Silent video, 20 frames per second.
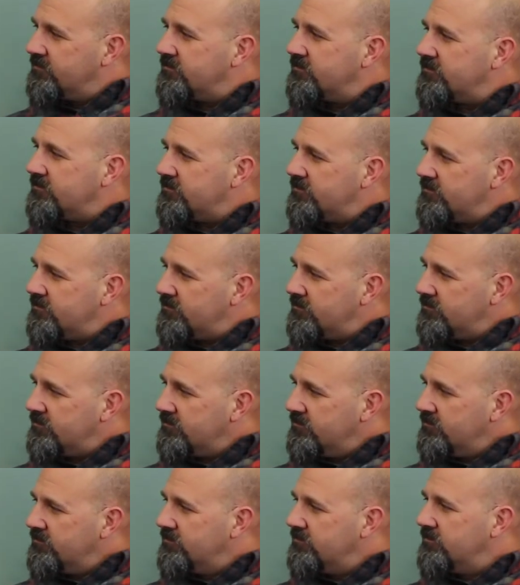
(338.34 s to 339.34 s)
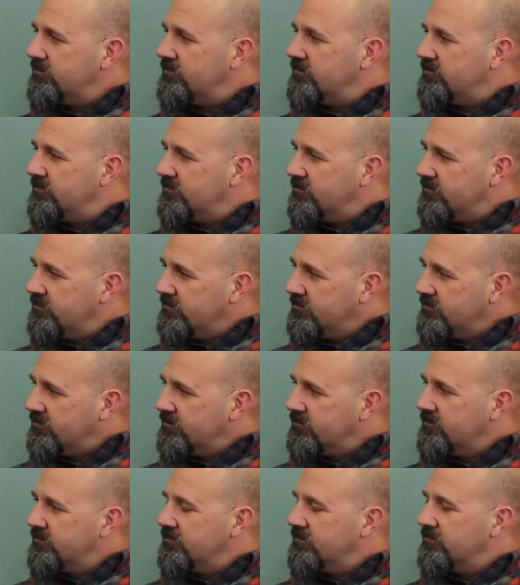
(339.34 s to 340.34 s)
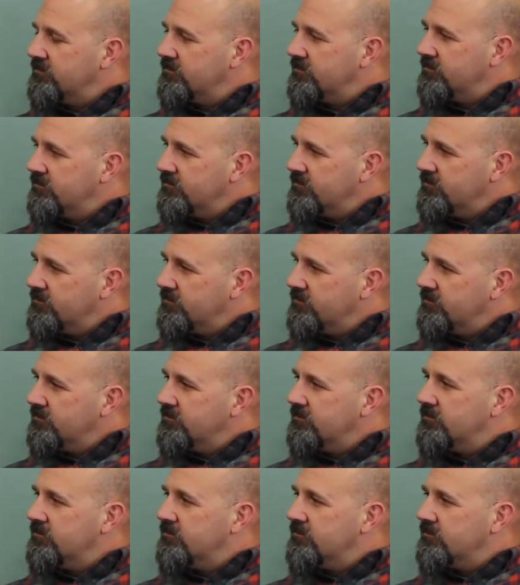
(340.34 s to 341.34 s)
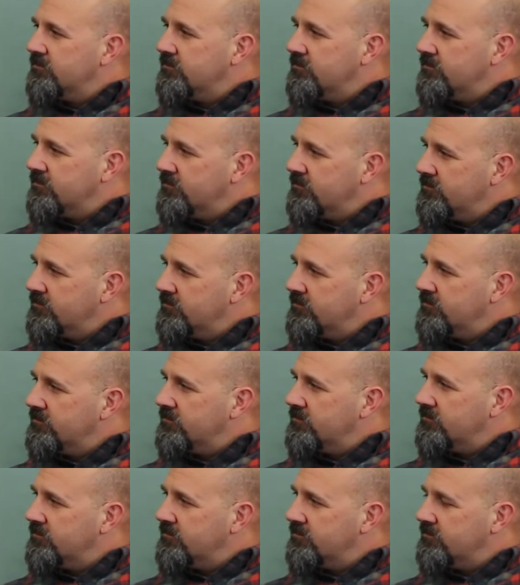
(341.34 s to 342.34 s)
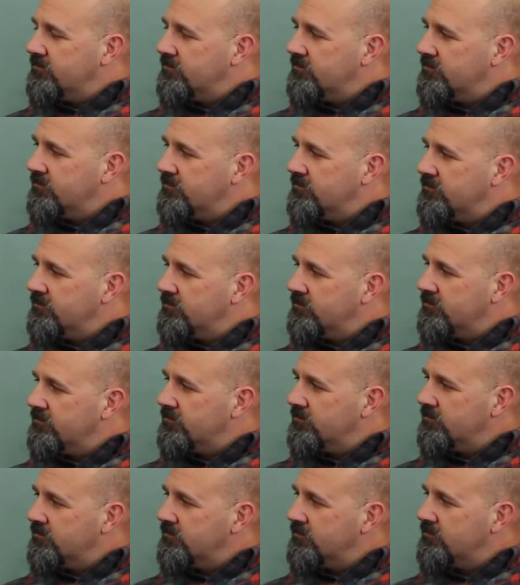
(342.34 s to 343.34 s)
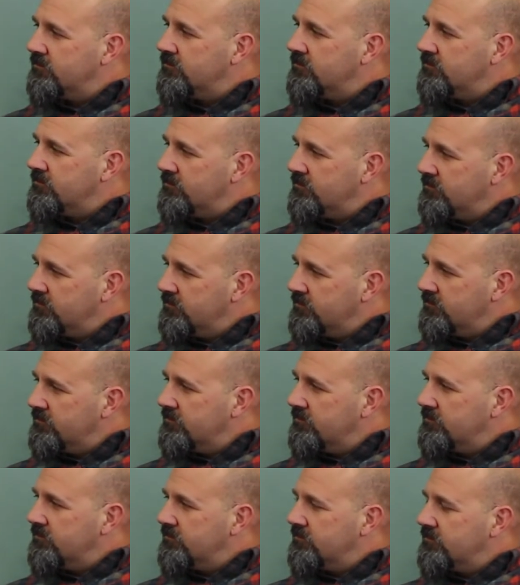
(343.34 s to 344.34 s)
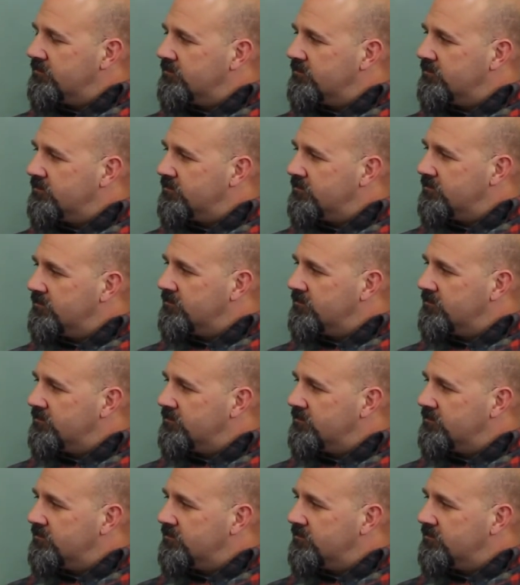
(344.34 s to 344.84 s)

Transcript: (not speaking)